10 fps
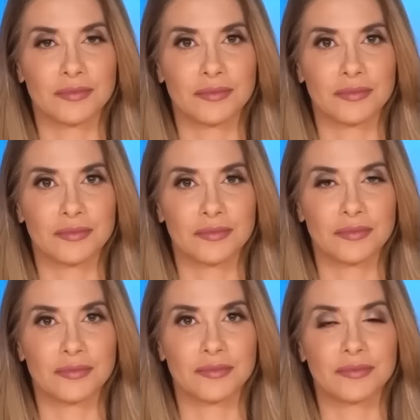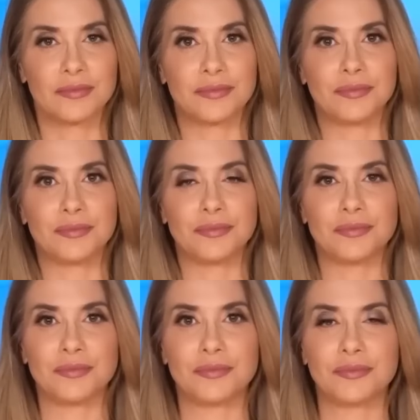
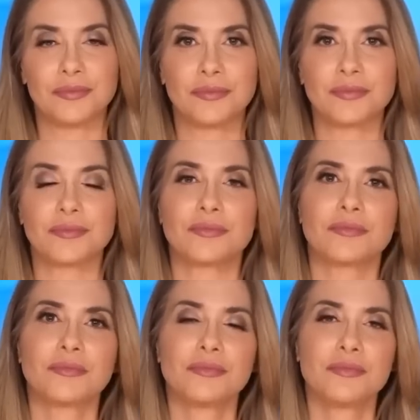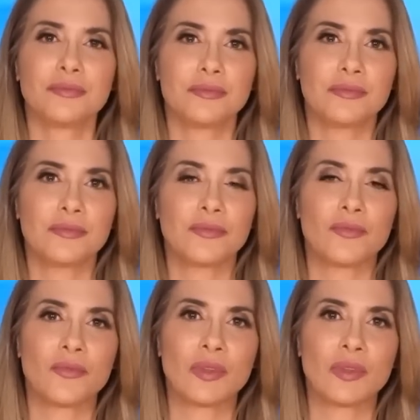(silent)